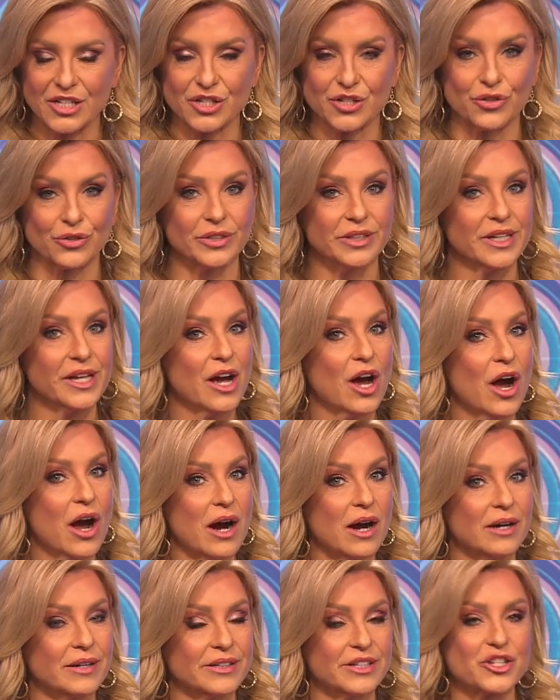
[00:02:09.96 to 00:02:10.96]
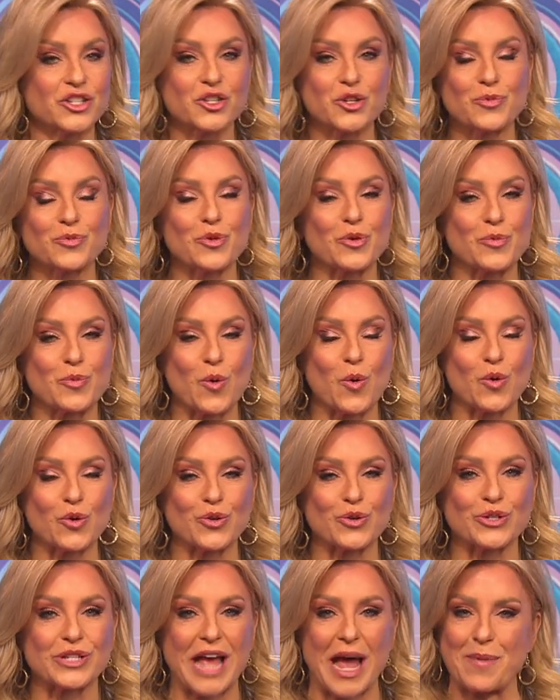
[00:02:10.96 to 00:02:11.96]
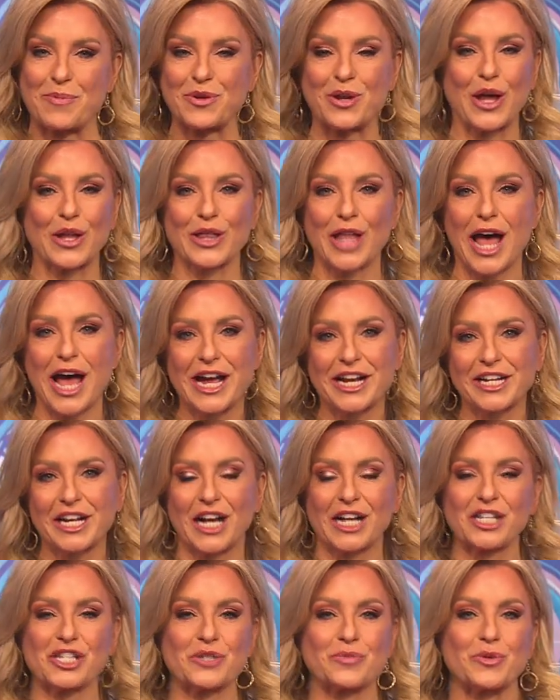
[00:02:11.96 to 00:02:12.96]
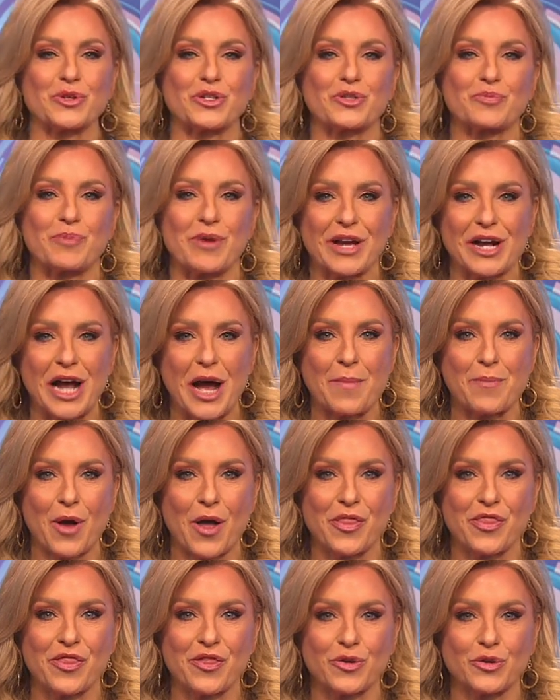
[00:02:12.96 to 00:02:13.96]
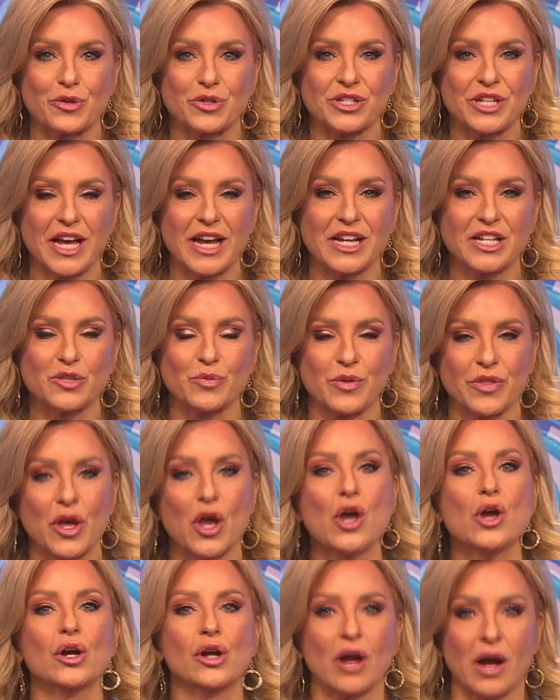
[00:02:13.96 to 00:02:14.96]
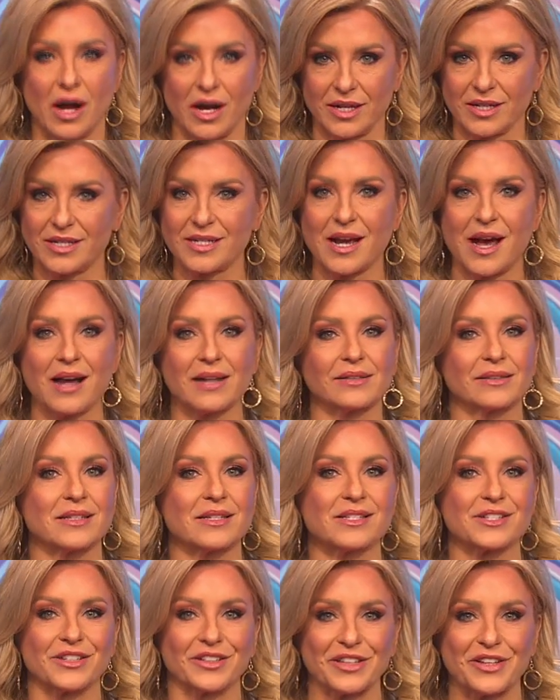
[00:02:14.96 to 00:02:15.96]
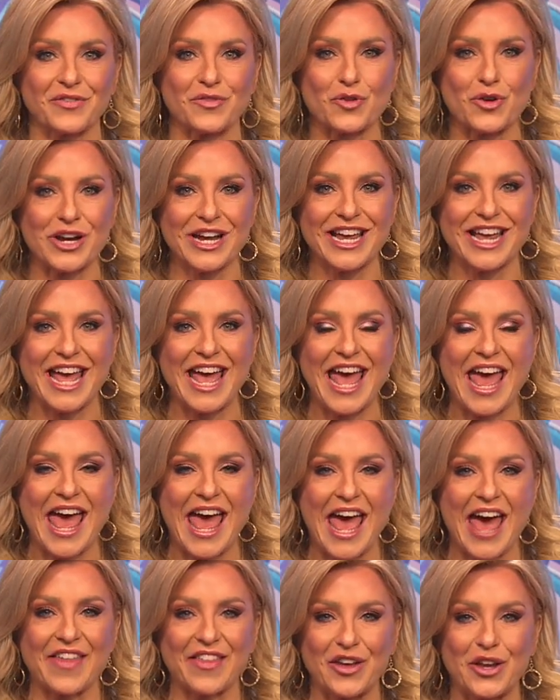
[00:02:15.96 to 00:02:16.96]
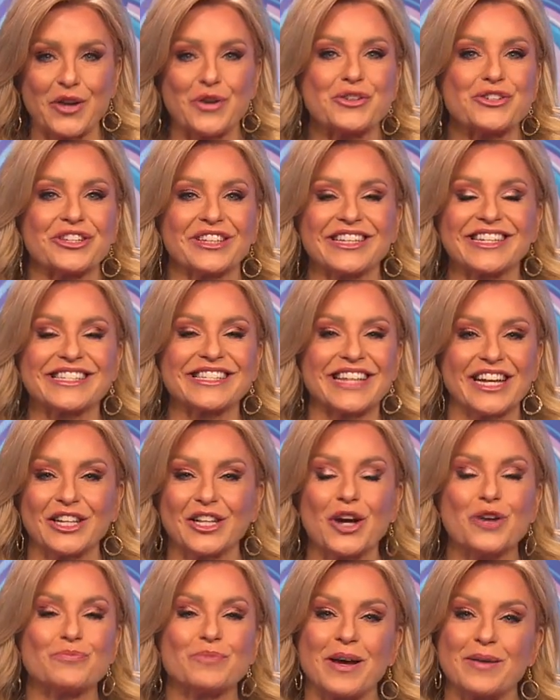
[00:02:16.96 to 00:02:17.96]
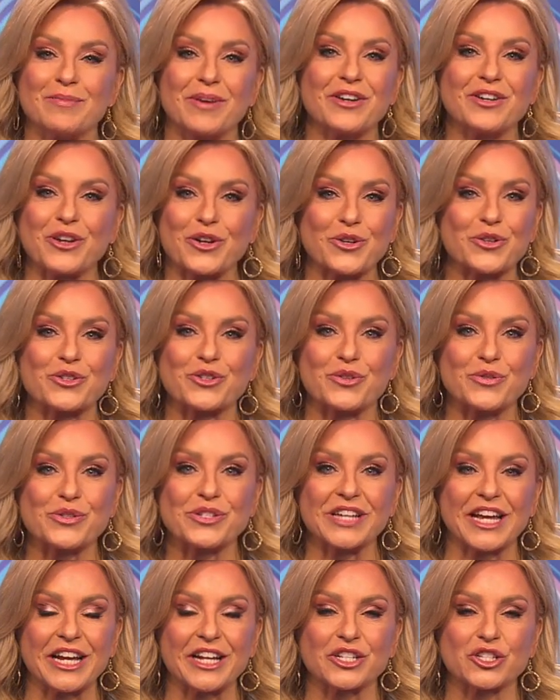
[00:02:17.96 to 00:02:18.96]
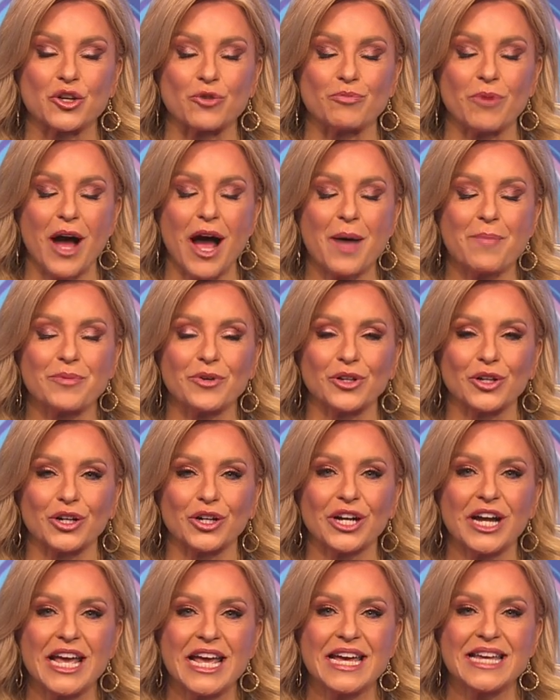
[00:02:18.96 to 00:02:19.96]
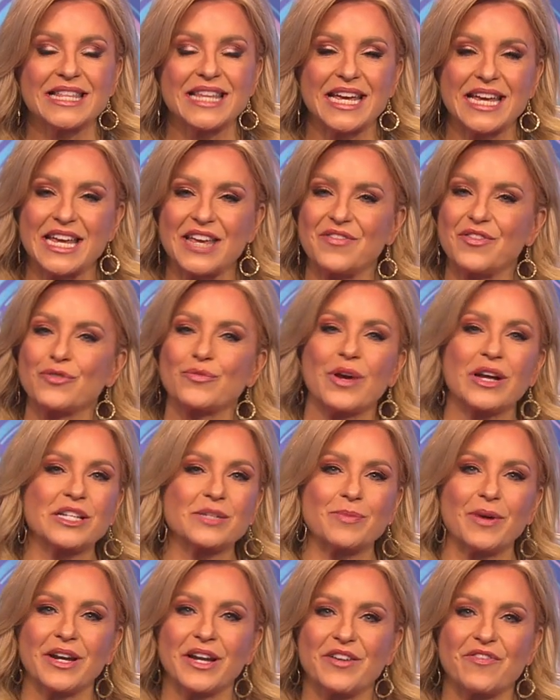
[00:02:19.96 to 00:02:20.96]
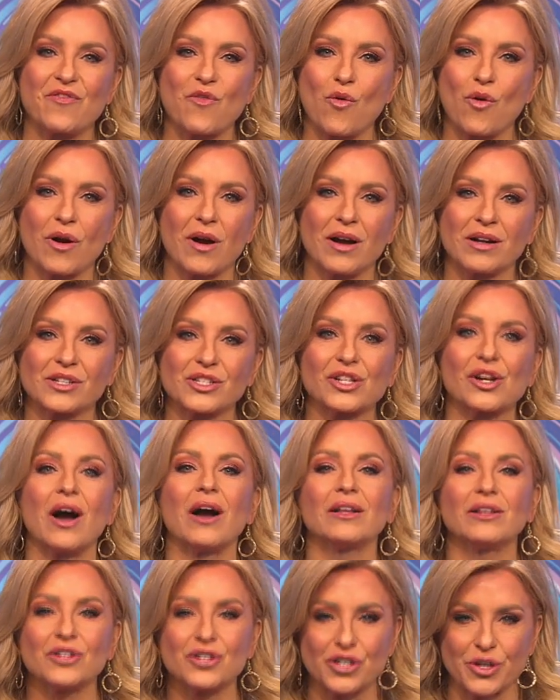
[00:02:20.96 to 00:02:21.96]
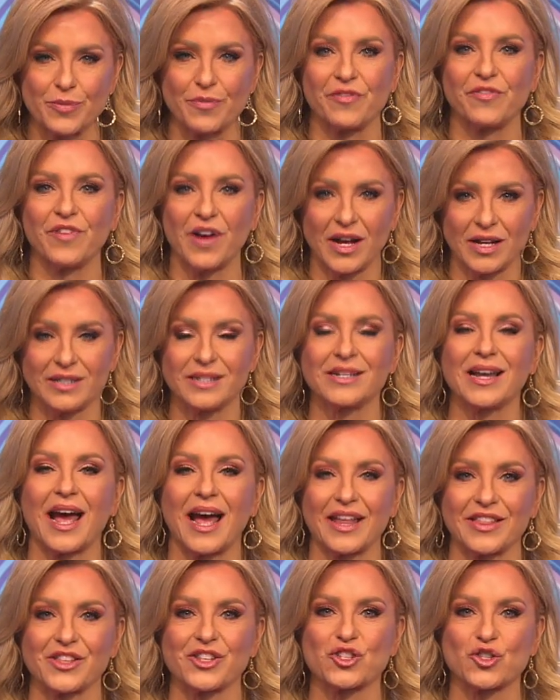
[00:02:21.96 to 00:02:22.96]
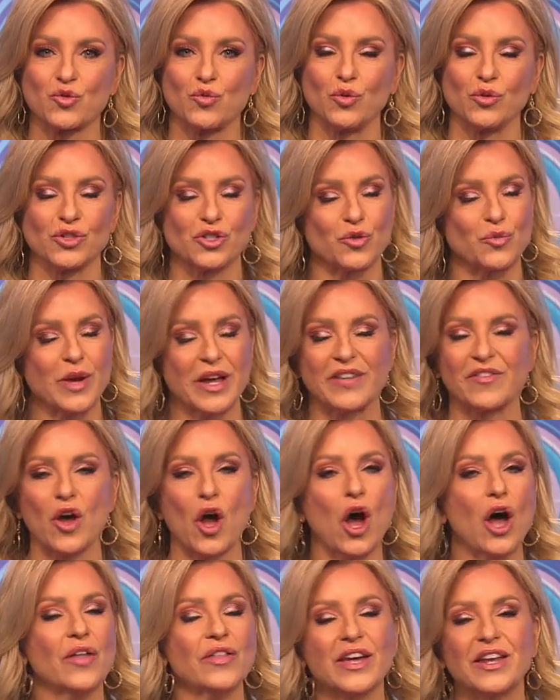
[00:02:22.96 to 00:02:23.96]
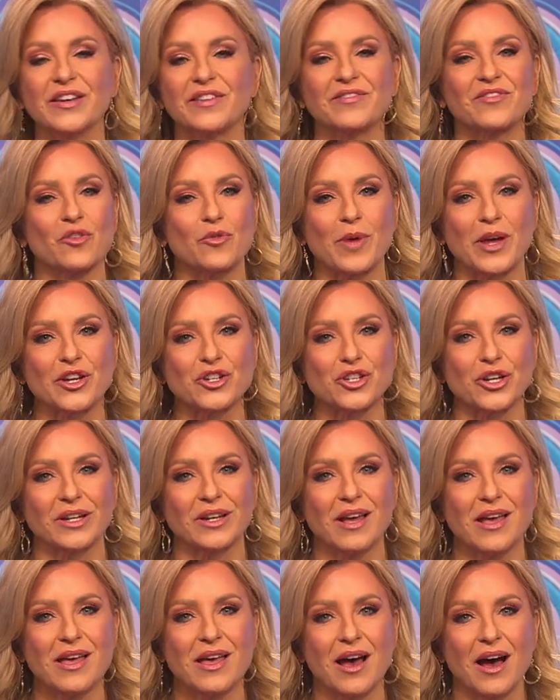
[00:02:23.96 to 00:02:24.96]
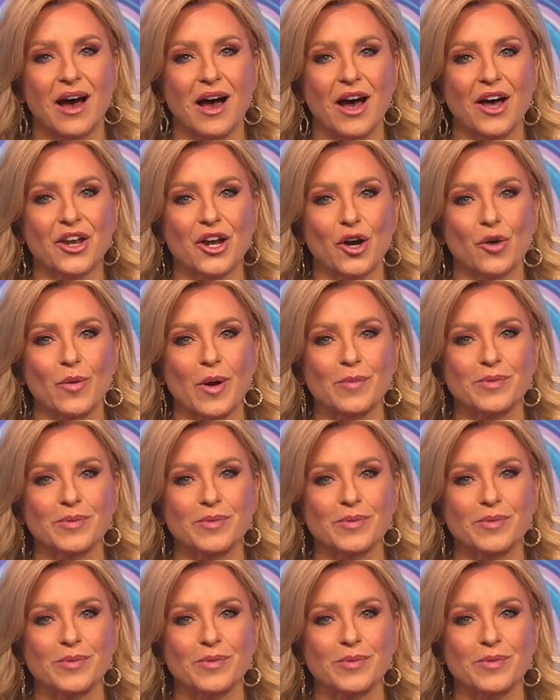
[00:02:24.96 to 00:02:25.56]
Certainly are. The soup group orders happen online. Customers pick up on Thursdays with contactless delivery. And they usually sell out by Monday or Tuesday. It's so popular. They even raise money for a scholarship fund at the school. So we have all that information on our